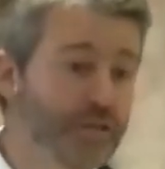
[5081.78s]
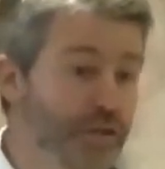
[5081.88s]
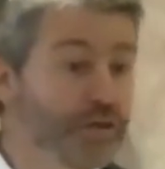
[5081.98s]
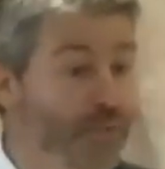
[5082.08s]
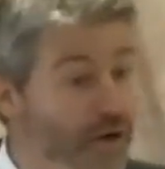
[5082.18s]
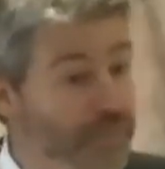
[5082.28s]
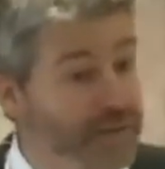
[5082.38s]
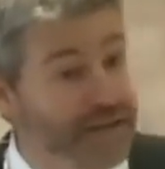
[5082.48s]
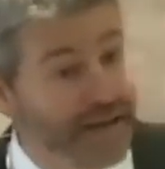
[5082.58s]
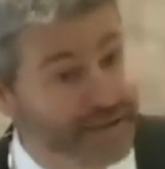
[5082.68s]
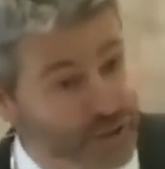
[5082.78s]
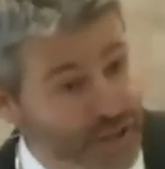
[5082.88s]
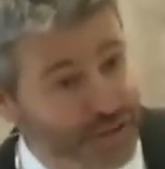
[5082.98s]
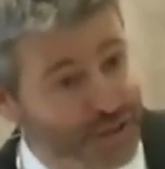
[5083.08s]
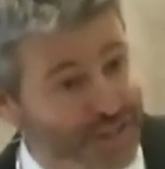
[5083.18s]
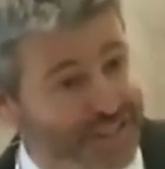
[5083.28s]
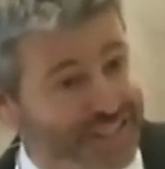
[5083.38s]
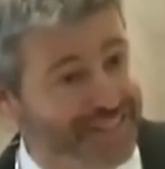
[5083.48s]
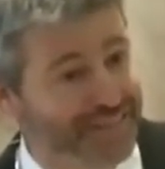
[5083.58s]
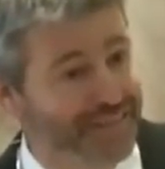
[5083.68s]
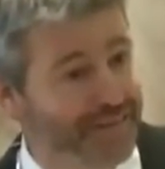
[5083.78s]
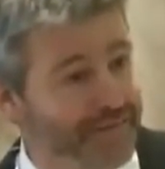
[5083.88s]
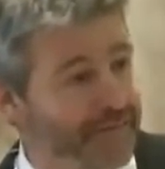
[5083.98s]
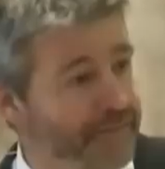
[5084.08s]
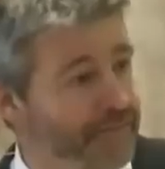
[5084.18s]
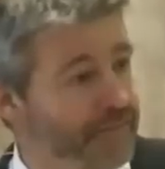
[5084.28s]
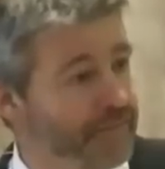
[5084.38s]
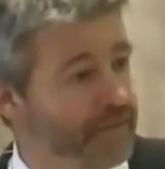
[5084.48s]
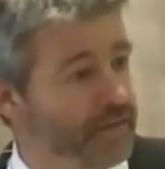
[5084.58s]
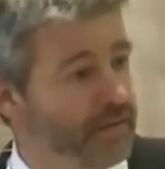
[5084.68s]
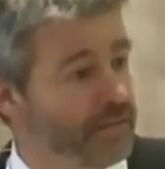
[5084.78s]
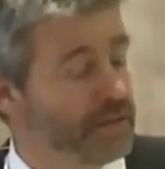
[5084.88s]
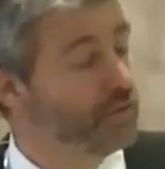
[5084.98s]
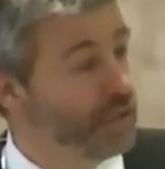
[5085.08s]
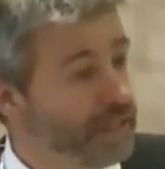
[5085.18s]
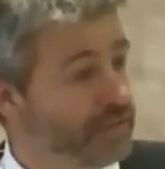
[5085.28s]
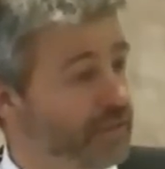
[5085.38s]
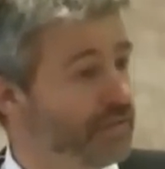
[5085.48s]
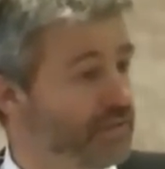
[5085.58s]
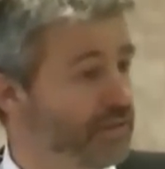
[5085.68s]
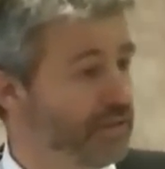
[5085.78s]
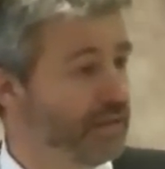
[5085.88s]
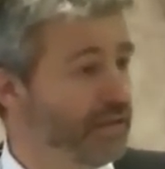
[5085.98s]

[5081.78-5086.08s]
Do you want to be like Jesus? Because Jesus,